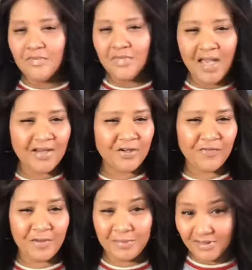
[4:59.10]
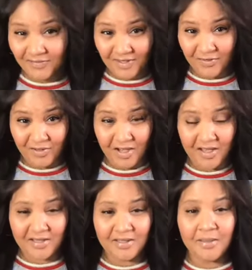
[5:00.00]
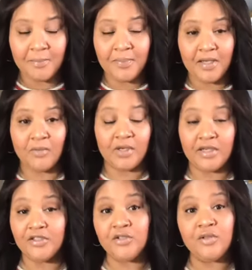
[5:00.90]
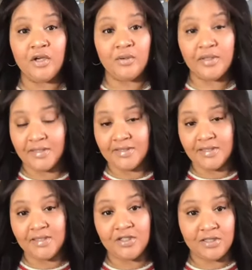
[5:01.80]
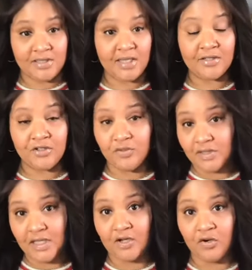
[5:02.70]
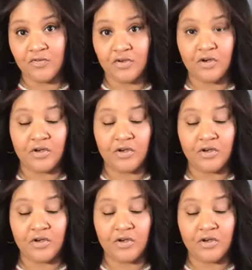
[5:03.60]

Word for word: I don't know if I believe that or not, but what I do know is that he did take do a takeover on